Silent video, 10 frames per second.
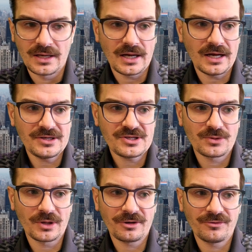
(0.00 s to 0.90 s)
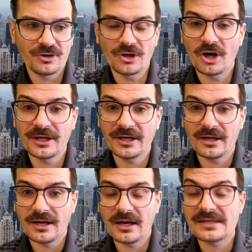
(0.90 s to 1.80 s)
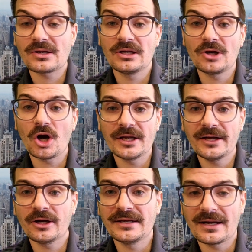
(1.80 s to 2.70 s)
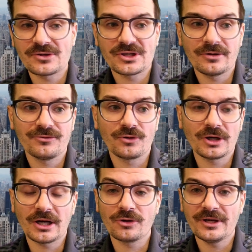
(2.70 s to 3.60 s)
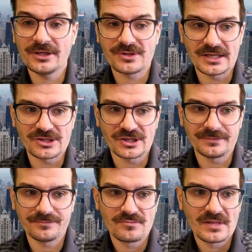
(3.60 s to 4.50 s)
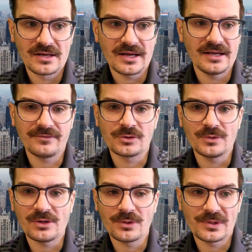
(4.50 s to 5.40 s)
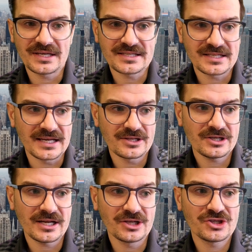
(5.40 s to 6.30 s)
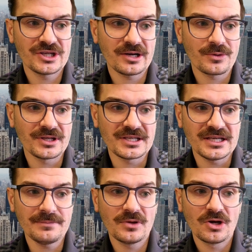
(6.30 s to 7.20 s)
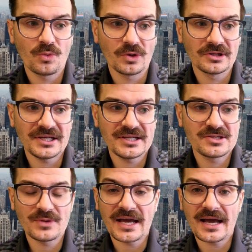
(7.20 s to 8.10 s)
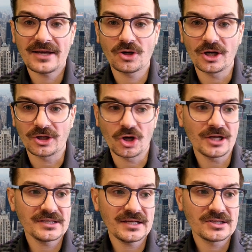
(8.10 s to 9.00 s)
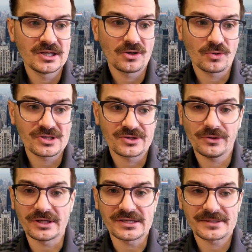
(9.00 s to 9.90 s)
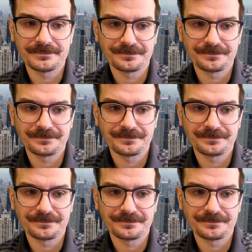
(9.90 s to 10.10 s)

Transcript: I used to work for as an on-air announcer for a radio station. And every week we would get together and share with the team what leads we had on content or stories.